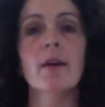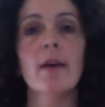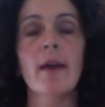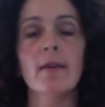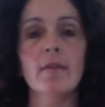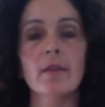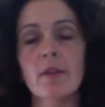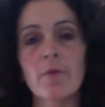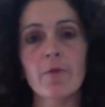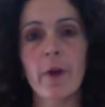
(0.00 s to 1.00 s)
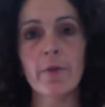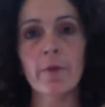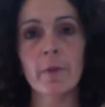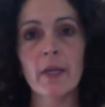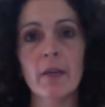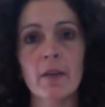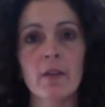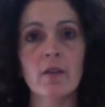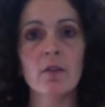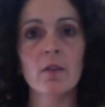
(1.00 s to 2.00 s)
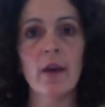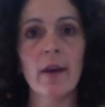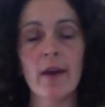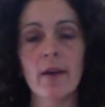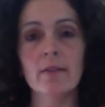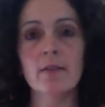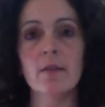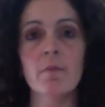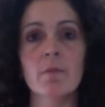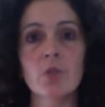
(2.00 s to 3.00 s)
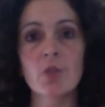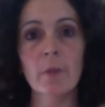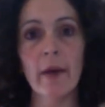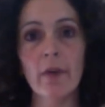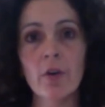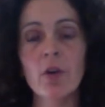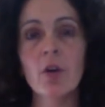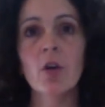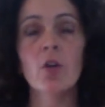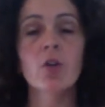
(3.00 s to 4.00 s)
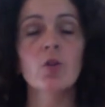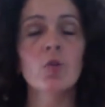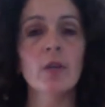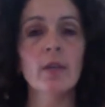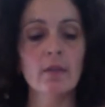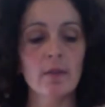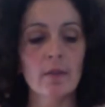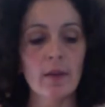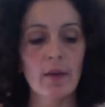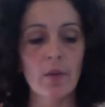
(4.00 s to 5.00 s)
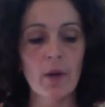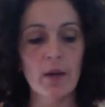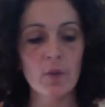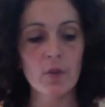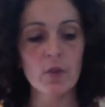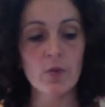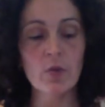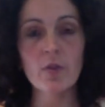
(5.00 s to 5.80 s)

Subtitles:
and let that fry for a minute, and then I add some chili powder. We're sort of